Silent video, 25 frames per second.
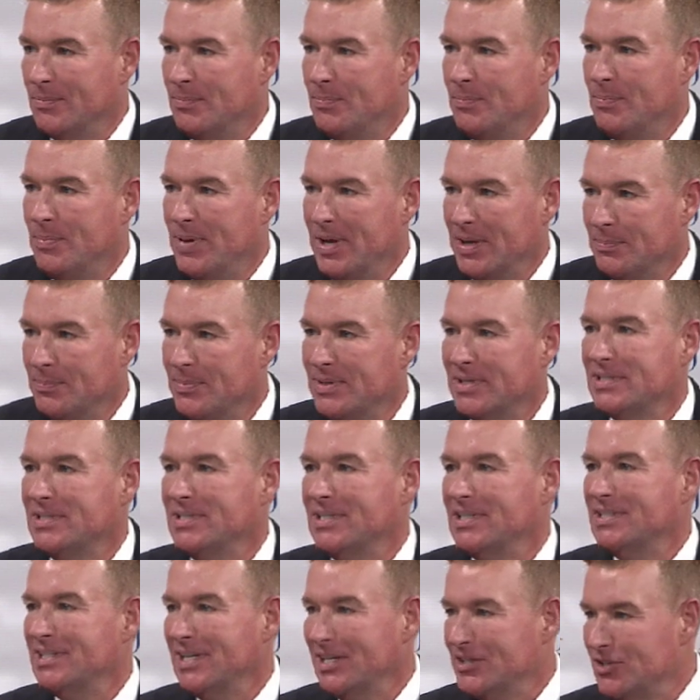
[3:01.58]
big
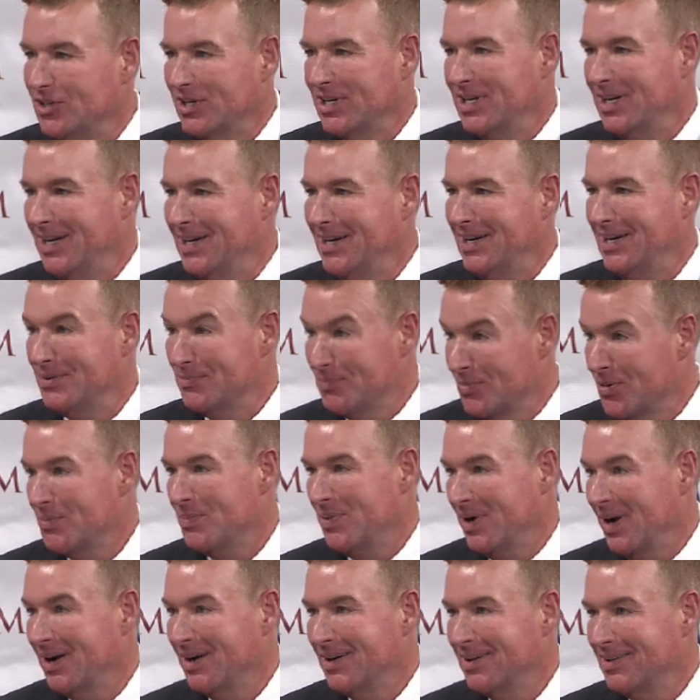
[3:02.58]
business educated and
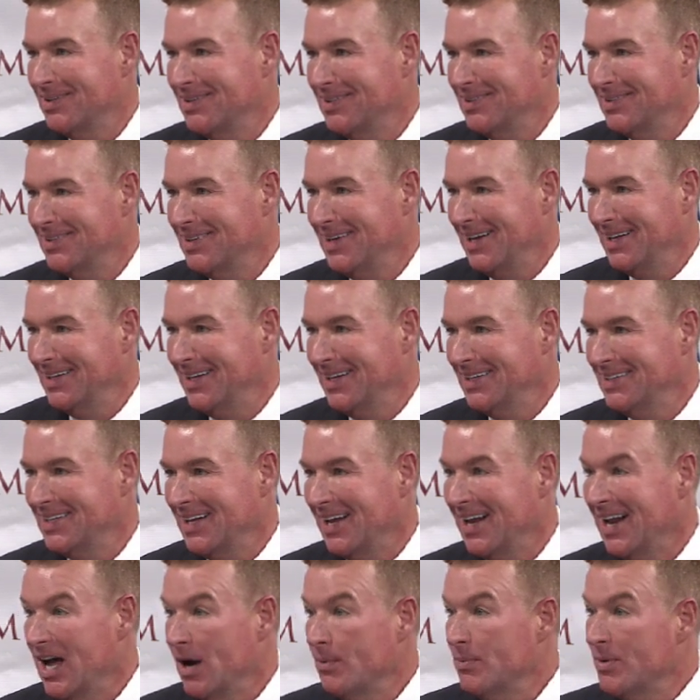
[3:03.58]
prepared. I like
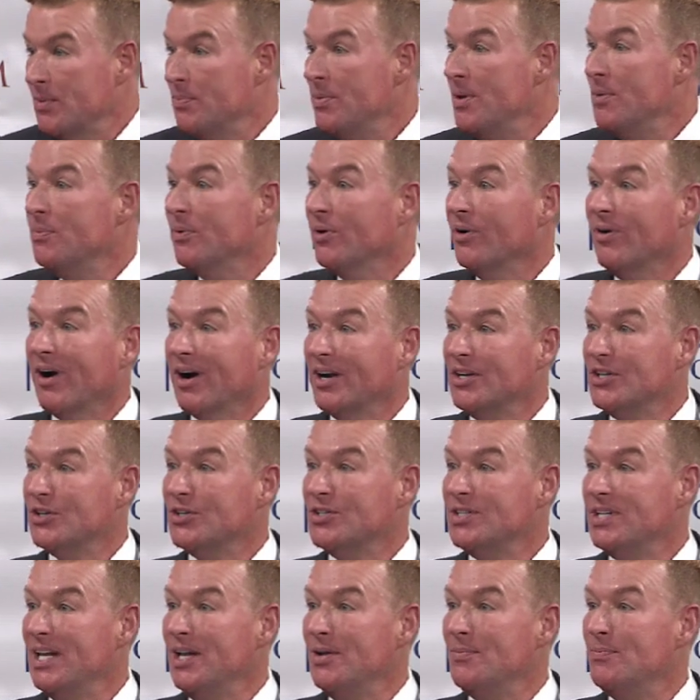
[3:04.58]
that. How many people are on your
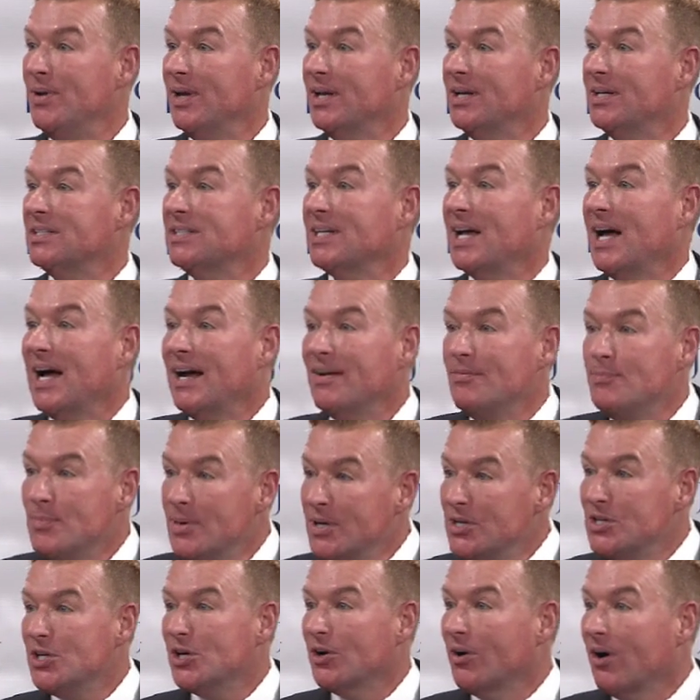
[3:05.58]
team? Because I've
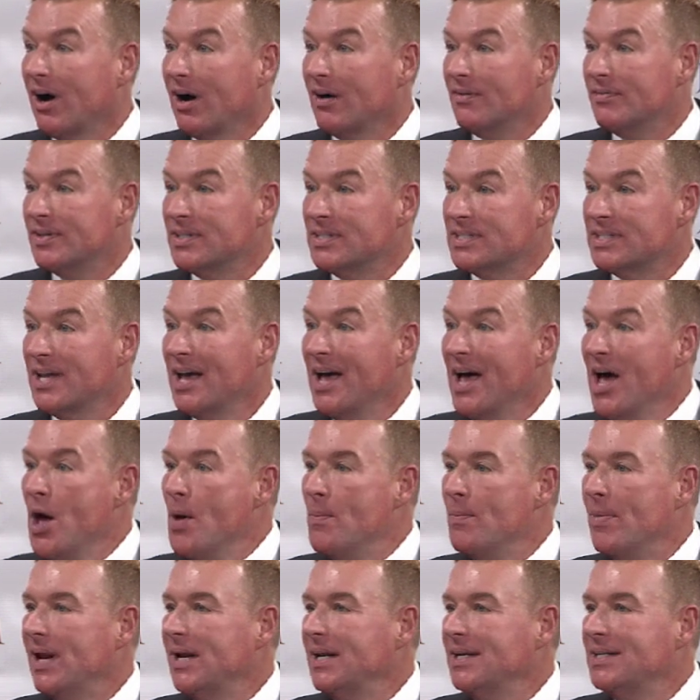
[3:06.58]
been to your office
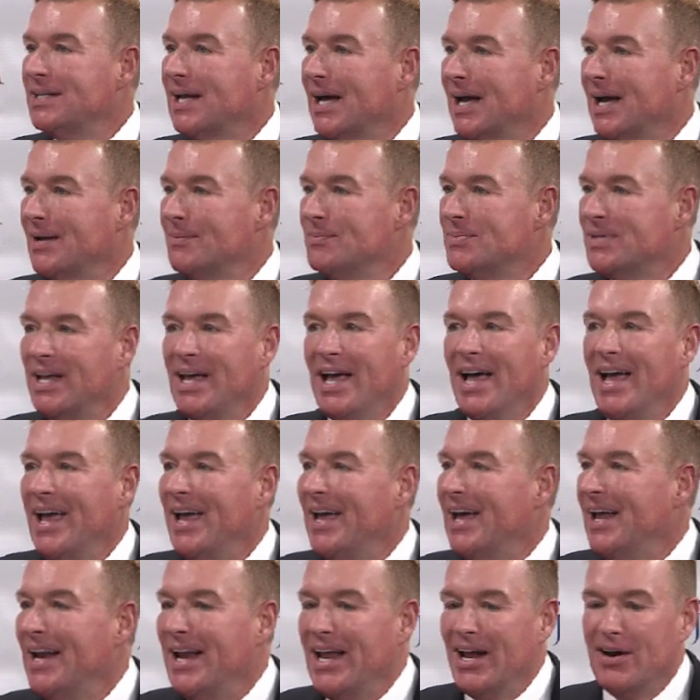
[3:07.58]
many times,
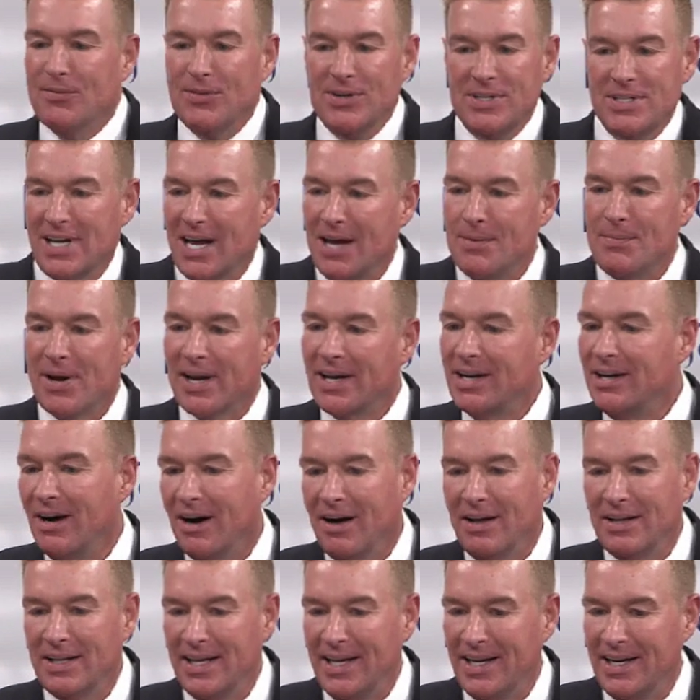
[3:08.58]
and every time I
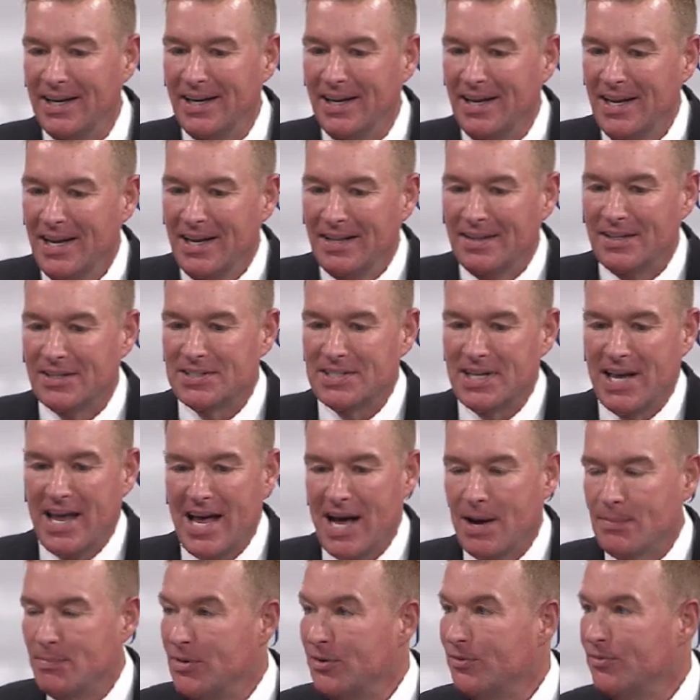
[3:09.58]
call in, there's a
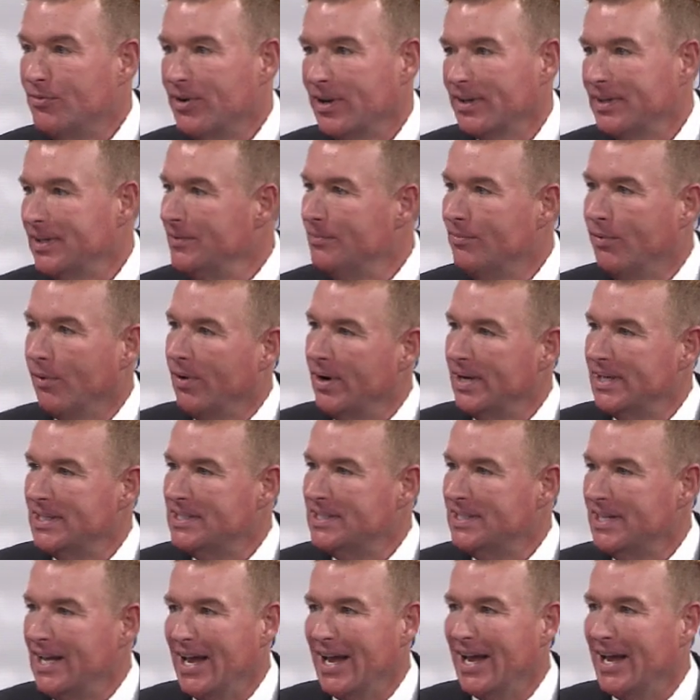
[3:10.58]
happy, friendly
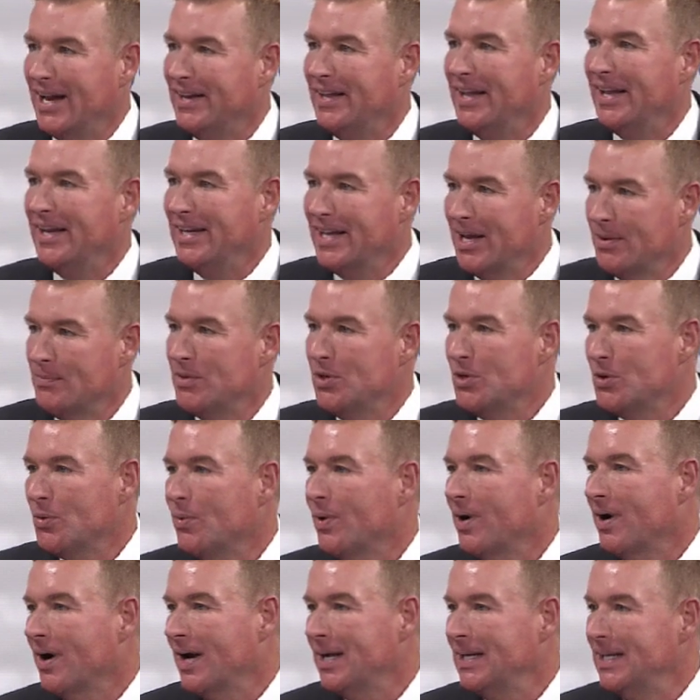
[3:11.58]
voice, and they get me to
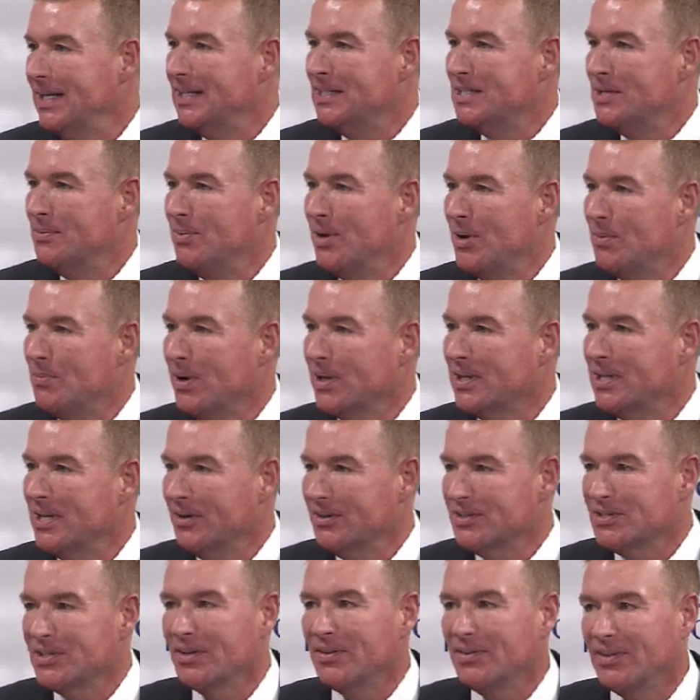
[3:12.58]
where I need to be. But
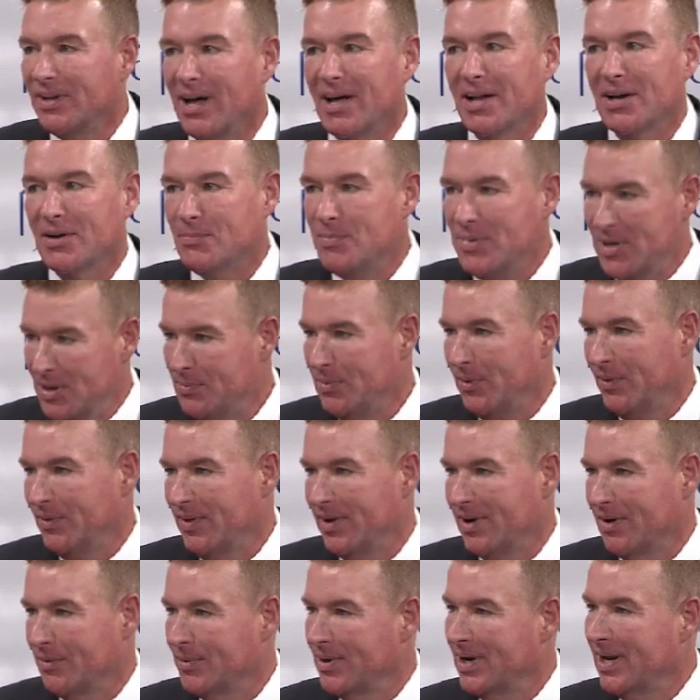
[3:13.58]
there's a lot of people
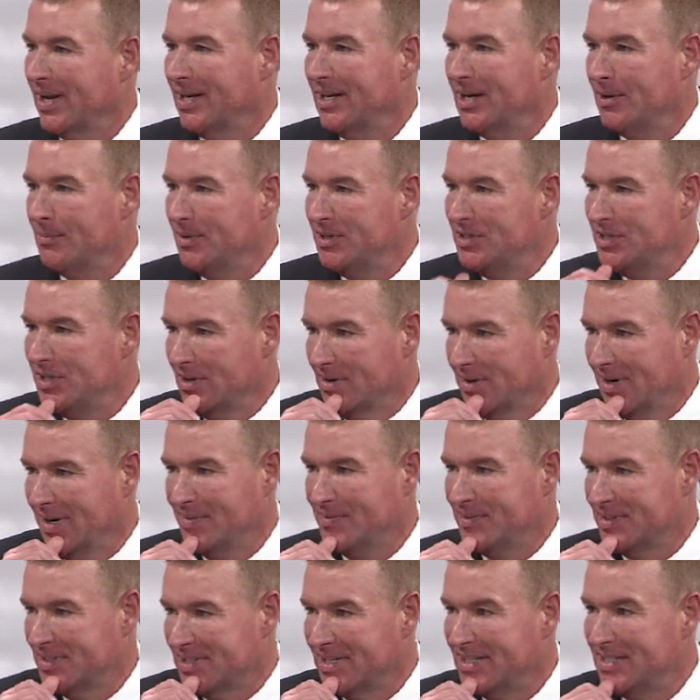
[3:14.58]
there. When I come into your
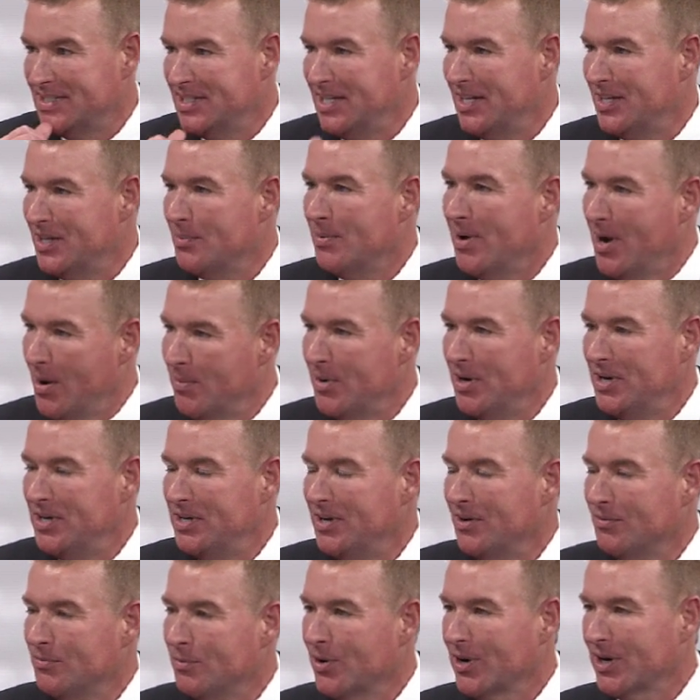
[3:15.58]
office, I see them. How many do
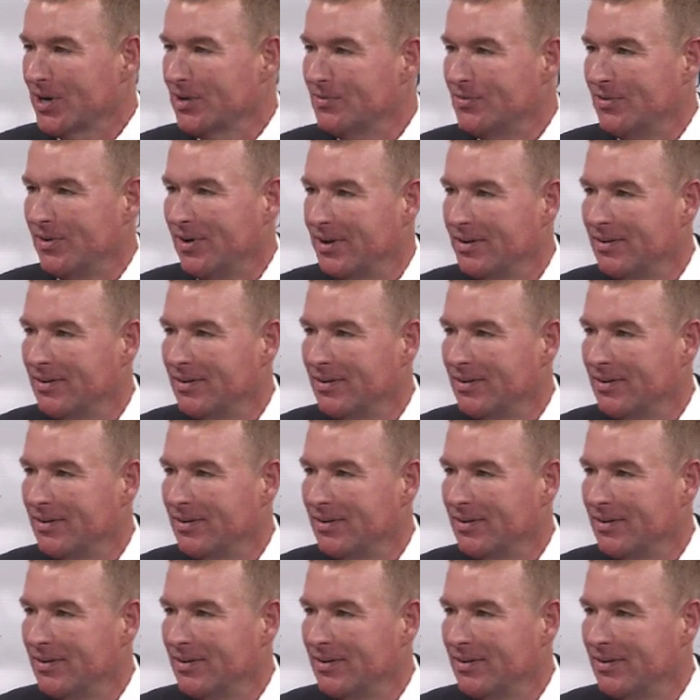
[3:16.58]
you have working for you?